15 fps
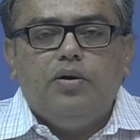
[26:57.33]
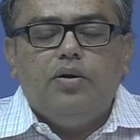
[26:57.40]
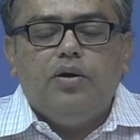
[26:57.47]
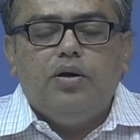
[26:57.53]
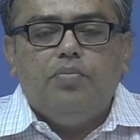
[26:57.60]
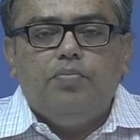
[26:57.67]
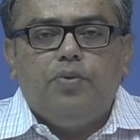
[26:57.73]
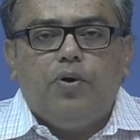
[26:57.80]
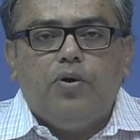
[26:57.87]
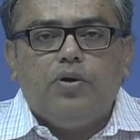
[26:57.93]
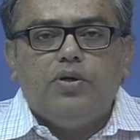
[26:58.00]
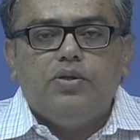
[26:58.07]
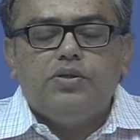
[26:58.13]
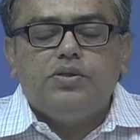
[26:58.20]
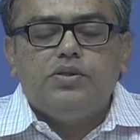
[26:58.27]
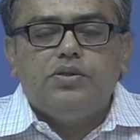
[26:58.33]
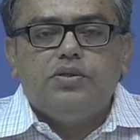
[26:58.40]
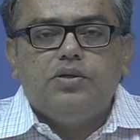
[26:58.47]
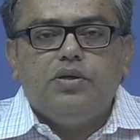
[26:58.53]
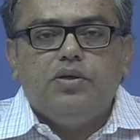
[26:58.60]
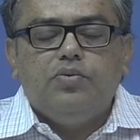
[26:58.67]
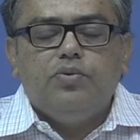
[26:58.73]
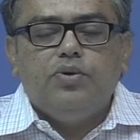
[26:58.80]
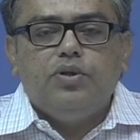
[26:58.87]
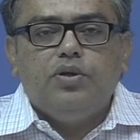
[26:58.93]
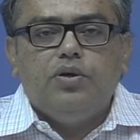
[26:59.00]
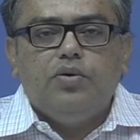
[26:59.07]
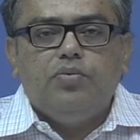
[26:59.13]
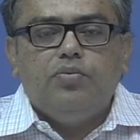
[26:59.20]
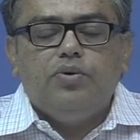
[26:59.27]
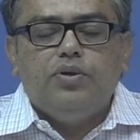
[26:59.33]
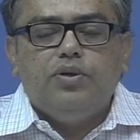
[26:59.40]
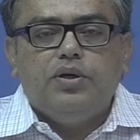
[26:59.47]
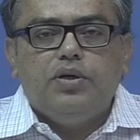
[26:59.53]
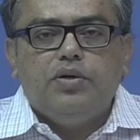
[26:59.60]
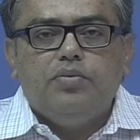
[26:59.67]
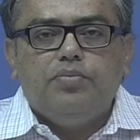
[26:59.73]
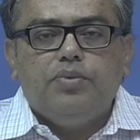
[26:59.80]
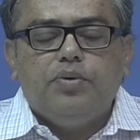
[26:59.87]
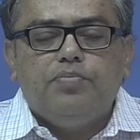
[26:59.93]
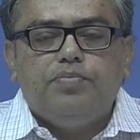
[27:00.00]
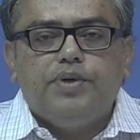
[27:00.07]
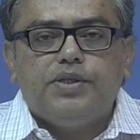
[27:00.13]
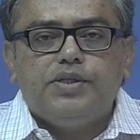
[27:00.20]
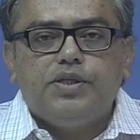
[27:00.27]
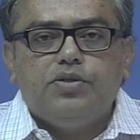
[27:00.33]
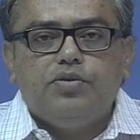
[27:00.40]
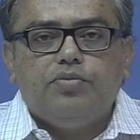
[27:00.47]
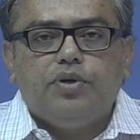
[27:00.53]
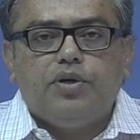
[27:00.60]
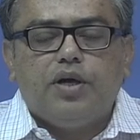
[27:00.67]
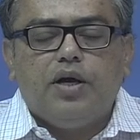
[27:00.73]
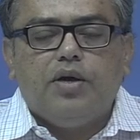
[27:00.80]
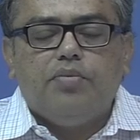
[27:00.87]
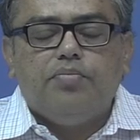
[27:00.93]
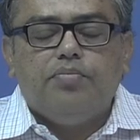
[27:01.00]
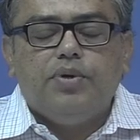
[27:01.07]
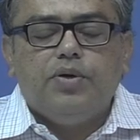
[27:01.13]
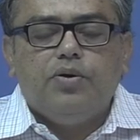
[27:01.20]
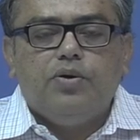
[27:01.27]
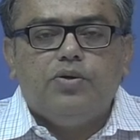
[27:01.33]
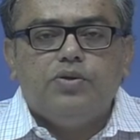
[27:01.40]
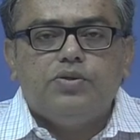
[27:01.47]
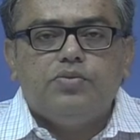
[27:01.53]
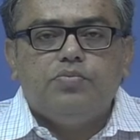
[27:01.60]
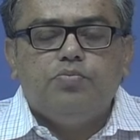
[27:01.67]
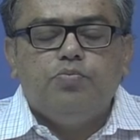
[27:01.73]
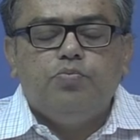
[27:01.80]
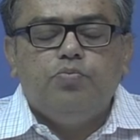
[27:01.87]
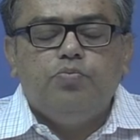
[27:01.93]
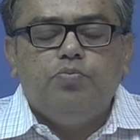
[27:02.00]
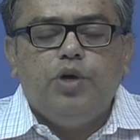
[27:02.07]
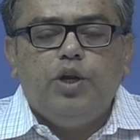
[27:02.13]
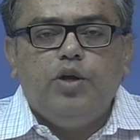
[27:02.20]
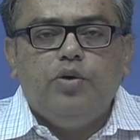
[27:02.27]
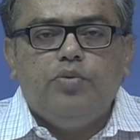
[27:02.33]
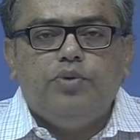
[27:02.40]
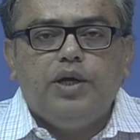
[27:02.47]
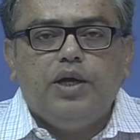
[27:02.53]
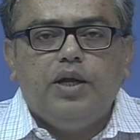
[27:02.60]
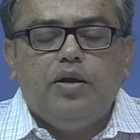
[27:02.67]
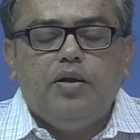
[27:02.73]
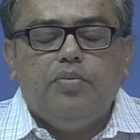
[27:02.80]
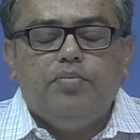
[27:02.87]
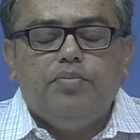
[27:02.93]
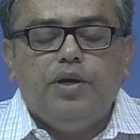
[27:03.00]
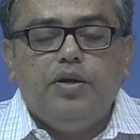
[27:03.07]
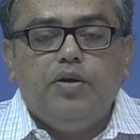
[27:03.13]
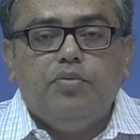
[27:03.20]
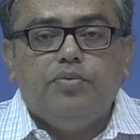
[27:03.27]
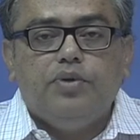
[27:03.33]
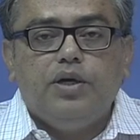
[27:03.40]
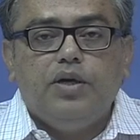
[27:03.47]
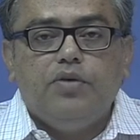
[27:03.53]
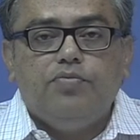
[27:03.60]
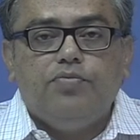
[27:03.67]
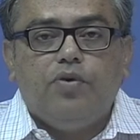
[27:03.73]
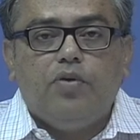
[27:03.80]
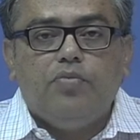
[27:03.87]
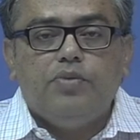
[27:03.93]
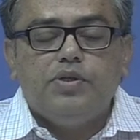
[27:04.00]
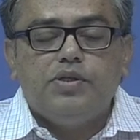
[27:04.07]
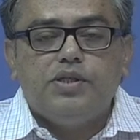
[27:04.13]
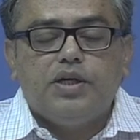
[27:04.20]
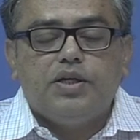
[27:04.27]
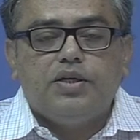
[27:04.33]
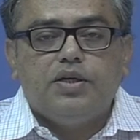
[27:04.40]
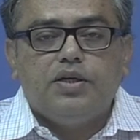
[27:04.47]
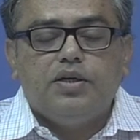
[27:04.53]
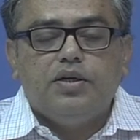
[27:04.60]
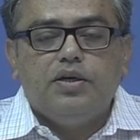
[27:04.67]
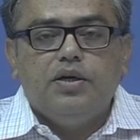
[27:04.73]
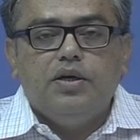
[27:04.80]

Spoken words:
importance with the passage of the time, because many of the informal sector